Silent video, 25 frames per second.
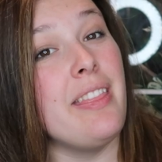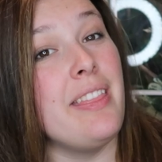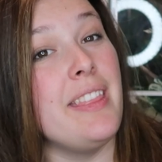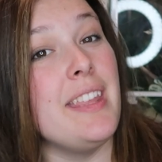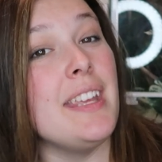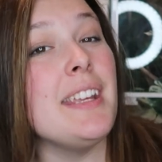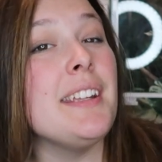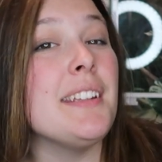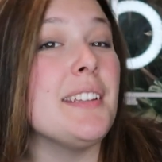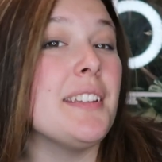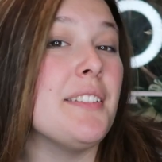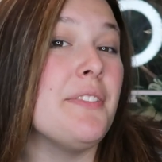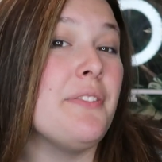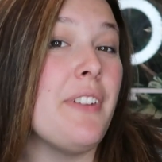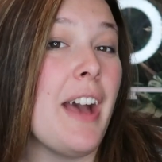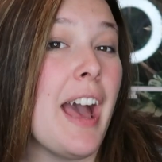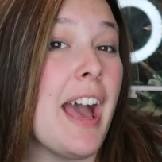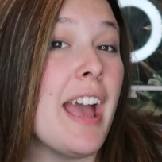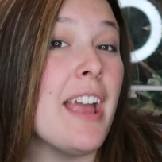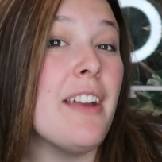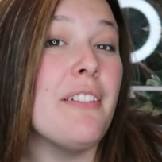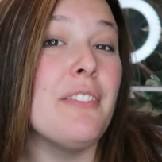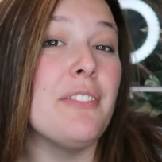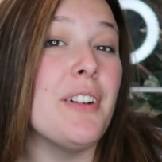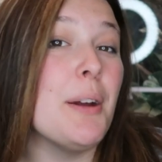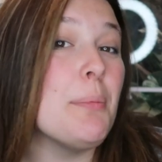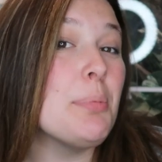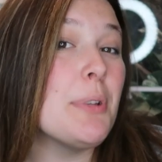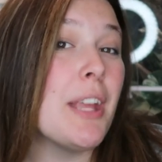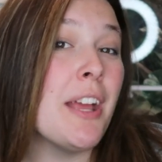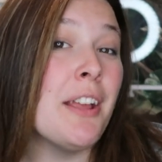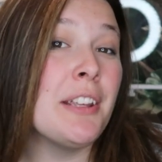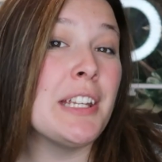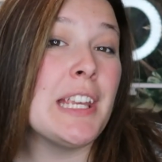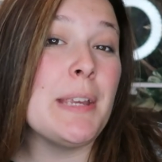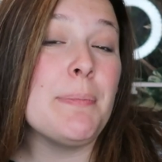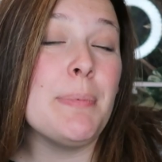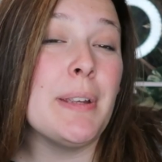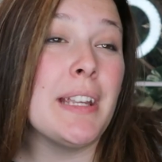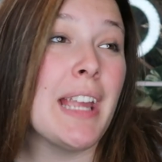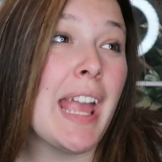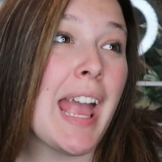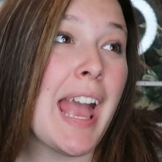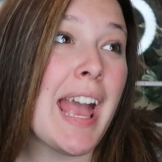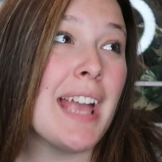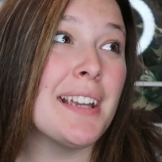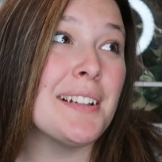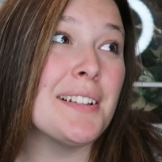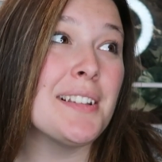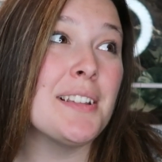these 5 reptile keeping
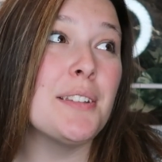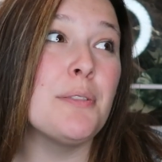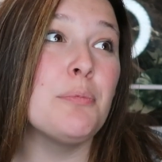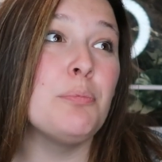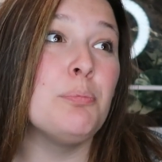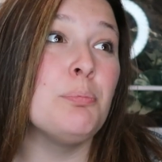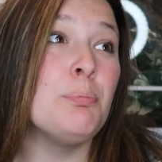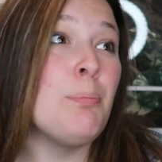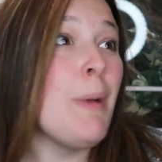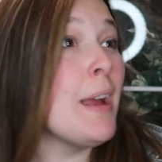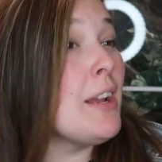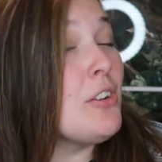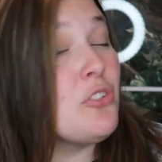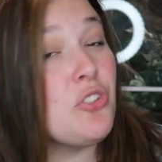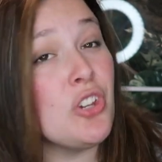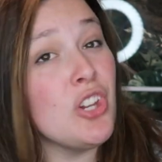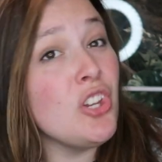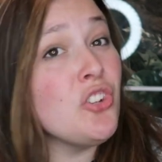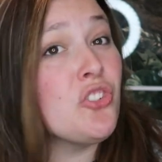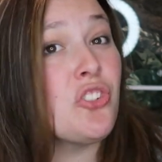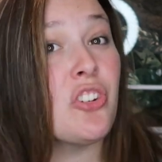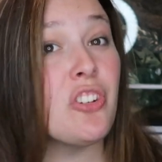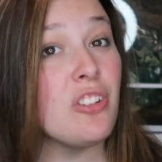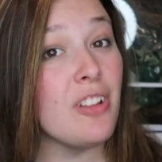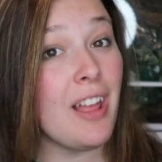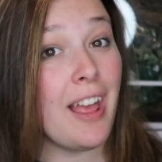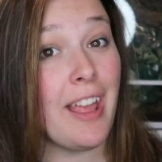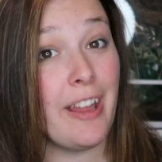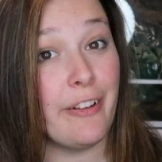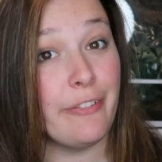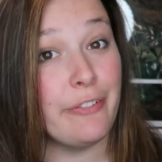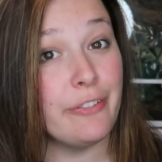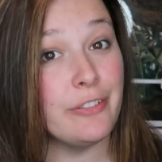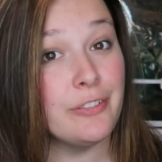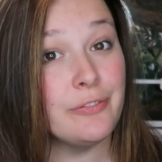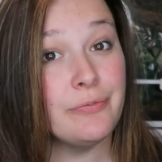hacks might change your life.